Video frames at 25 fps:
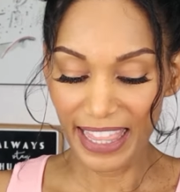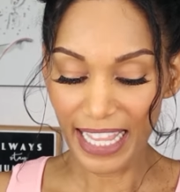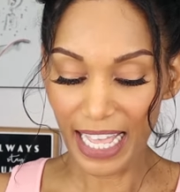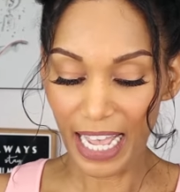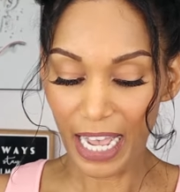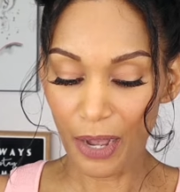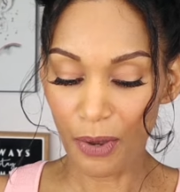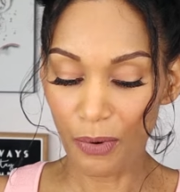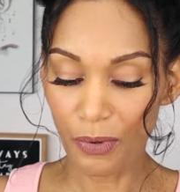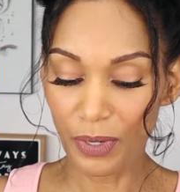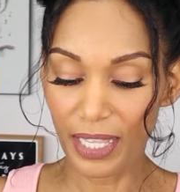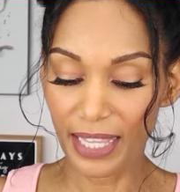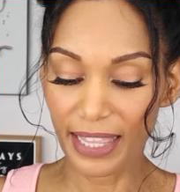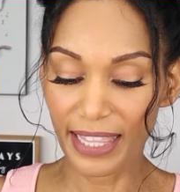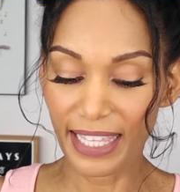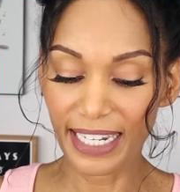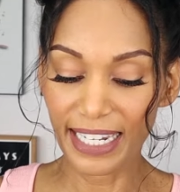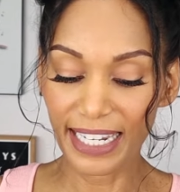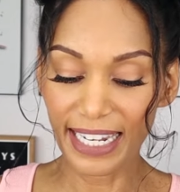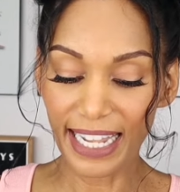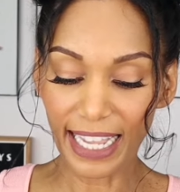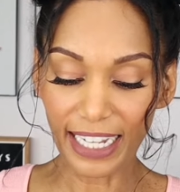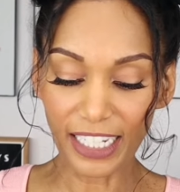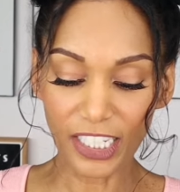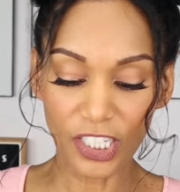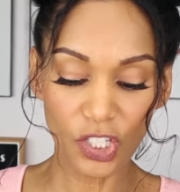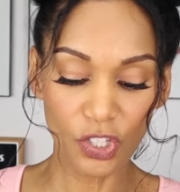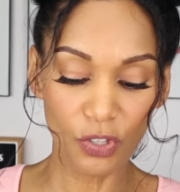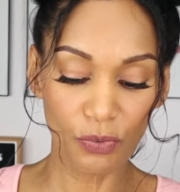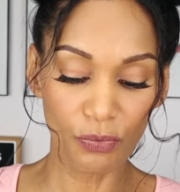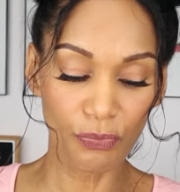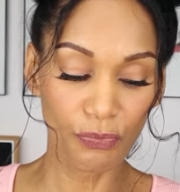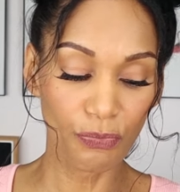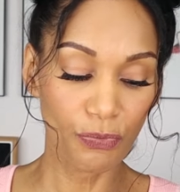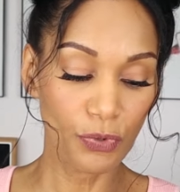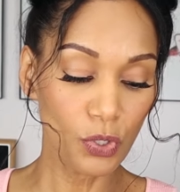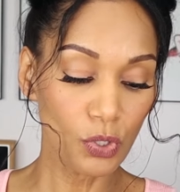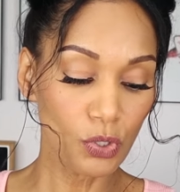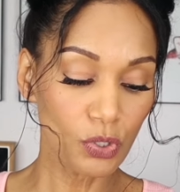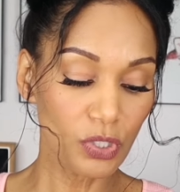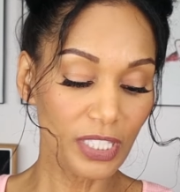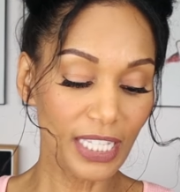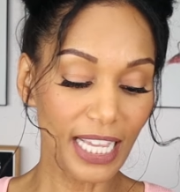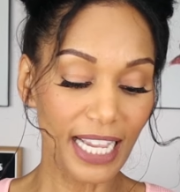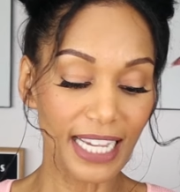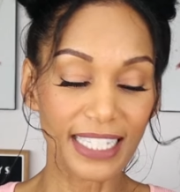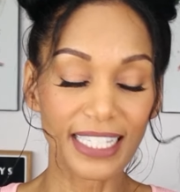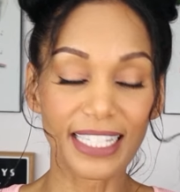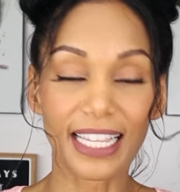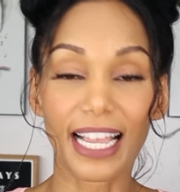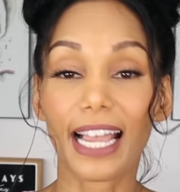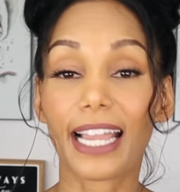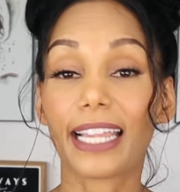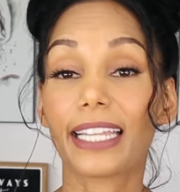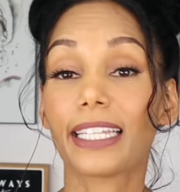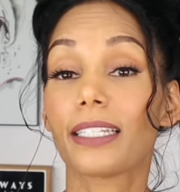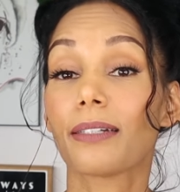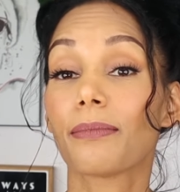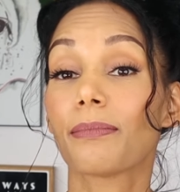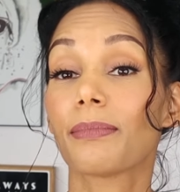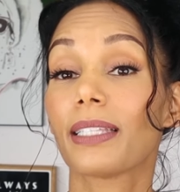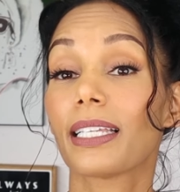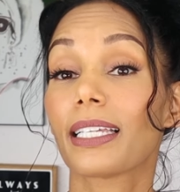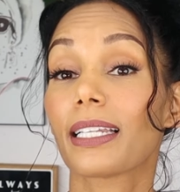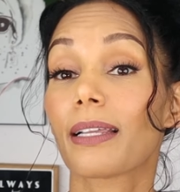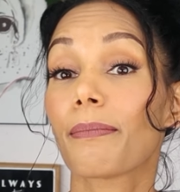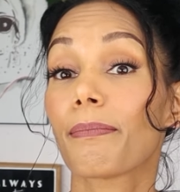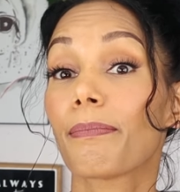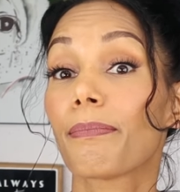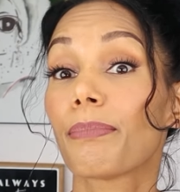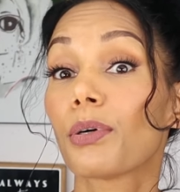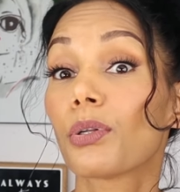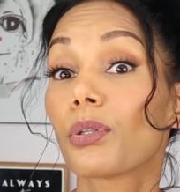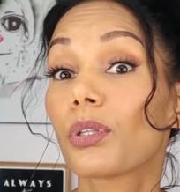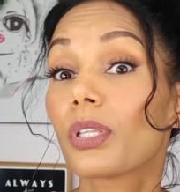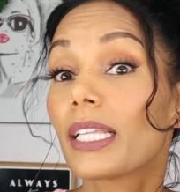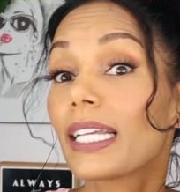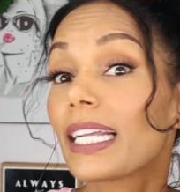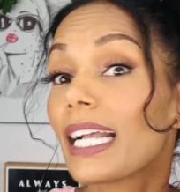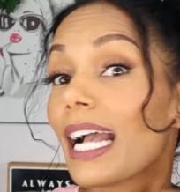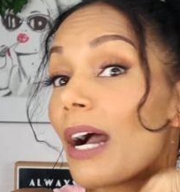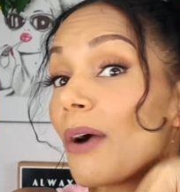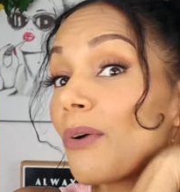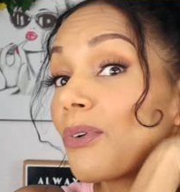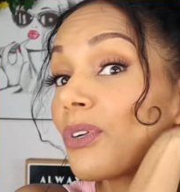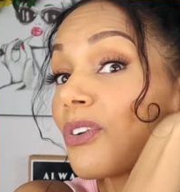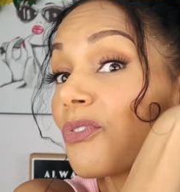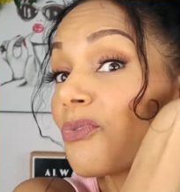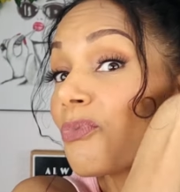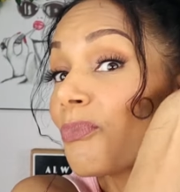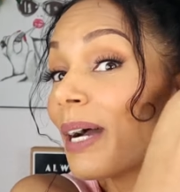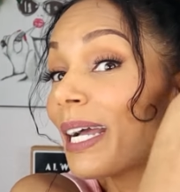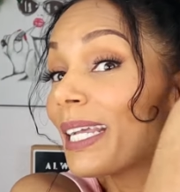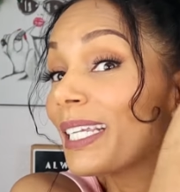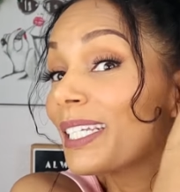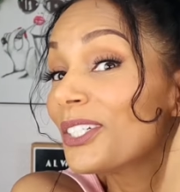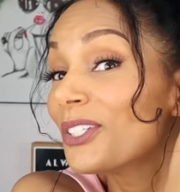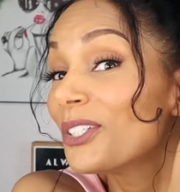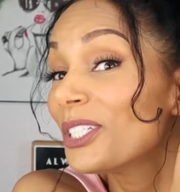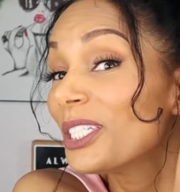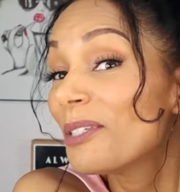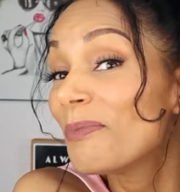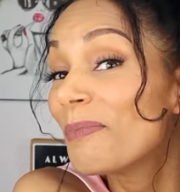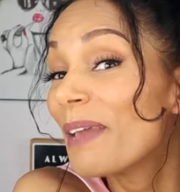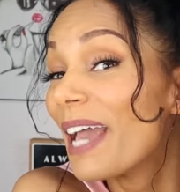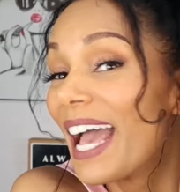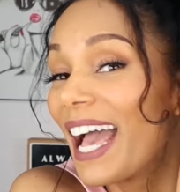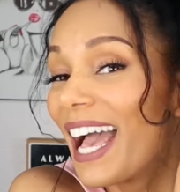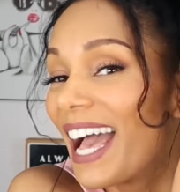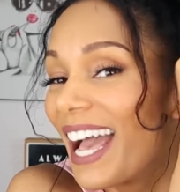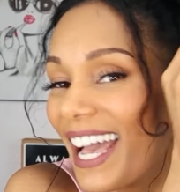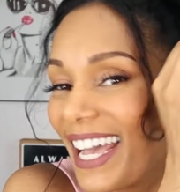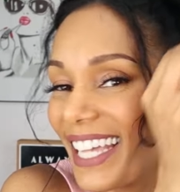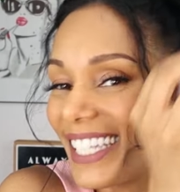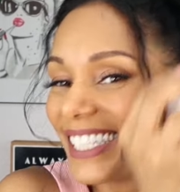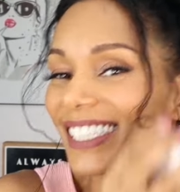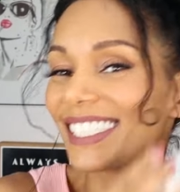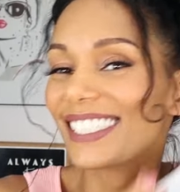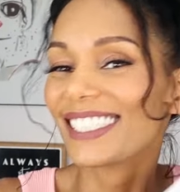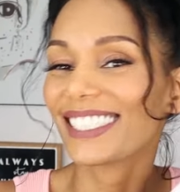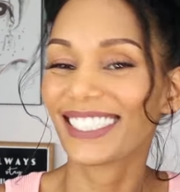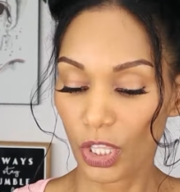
Now, the next full-size item that I'm pulling out of my goodie bag,